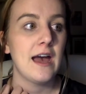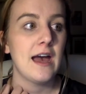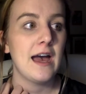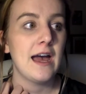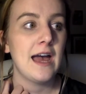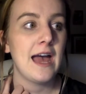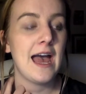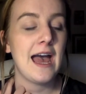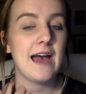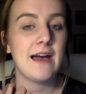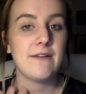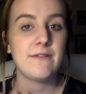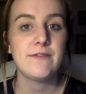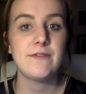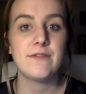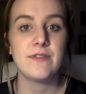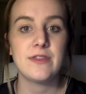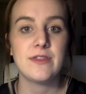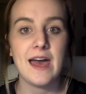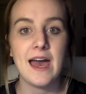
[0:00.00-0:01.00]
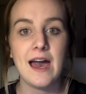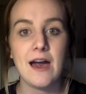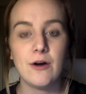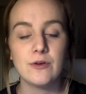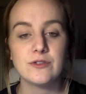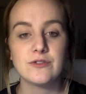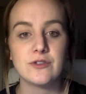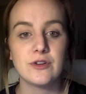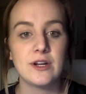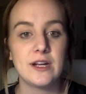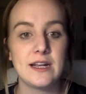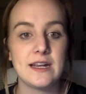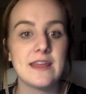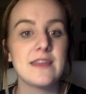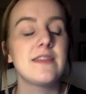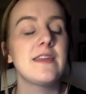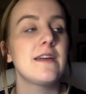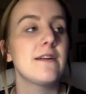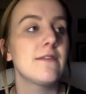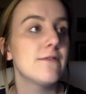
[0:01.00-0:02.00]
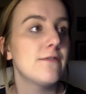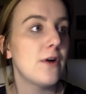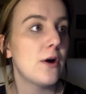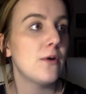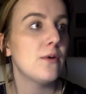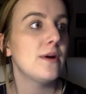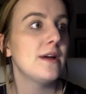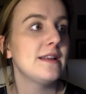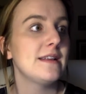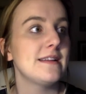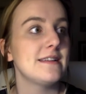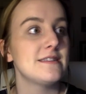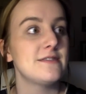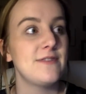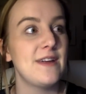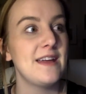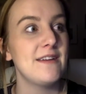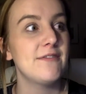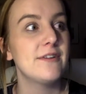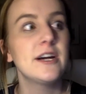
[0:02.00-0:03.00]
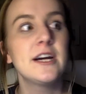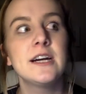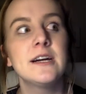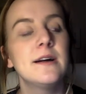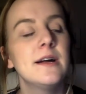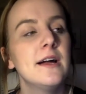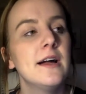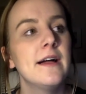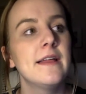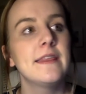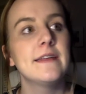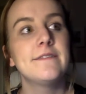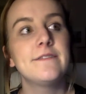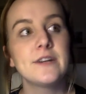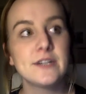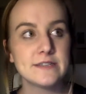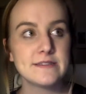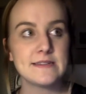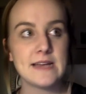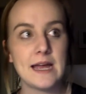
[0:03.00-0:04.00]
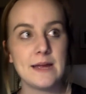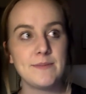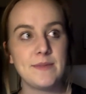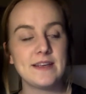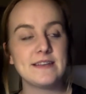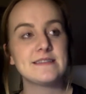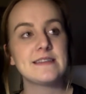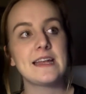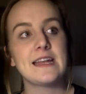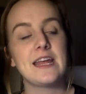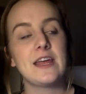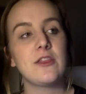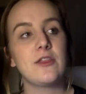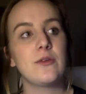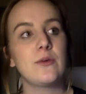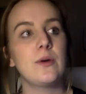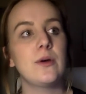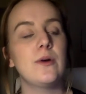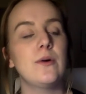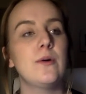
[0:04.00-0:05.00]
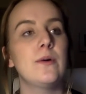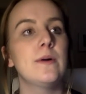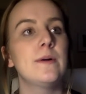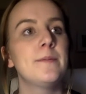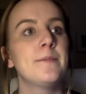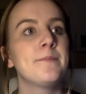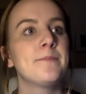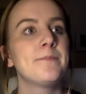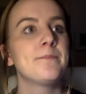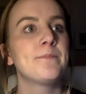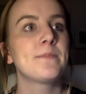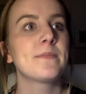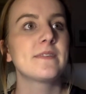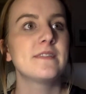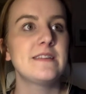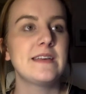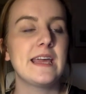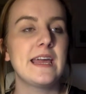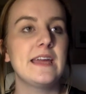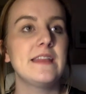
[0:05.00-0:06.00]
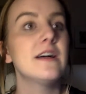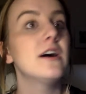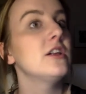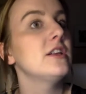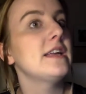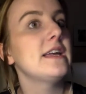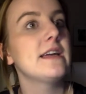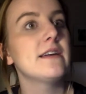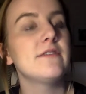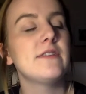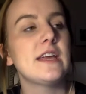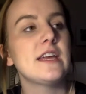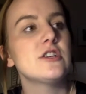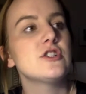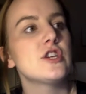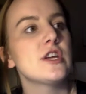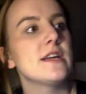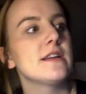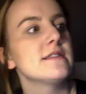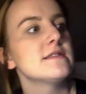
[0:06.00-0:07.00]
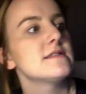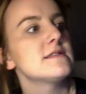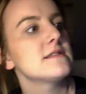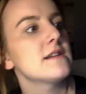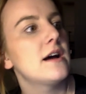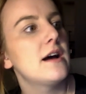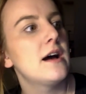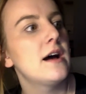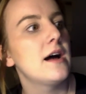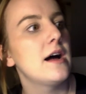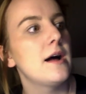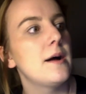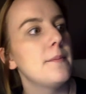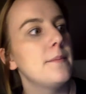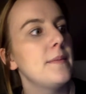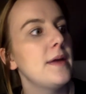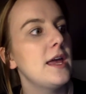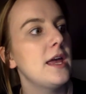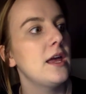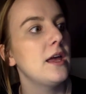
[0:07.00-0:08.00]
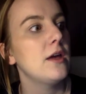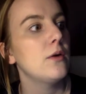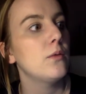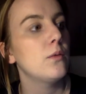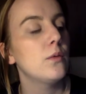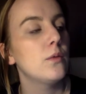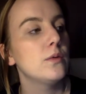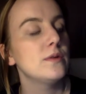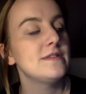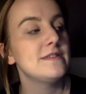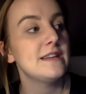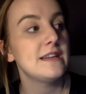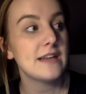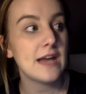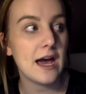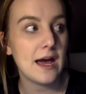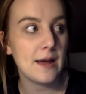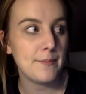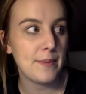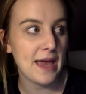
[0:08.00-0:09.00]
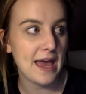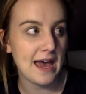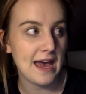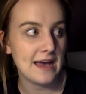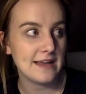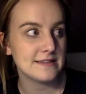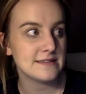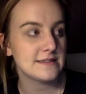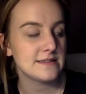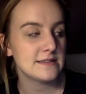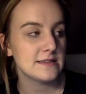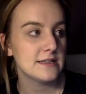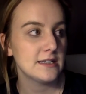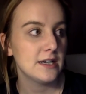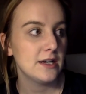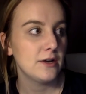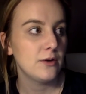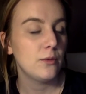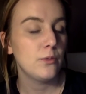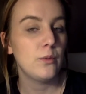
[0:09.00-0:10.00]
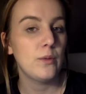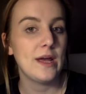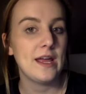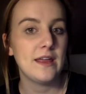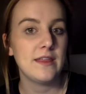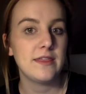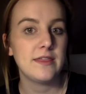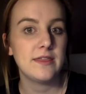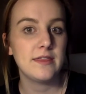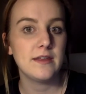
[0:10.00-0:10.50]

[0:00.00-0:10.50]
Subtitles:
have the House or anything vote in his favor. The first time they sent it through to get a League of Nations, it did not pass with,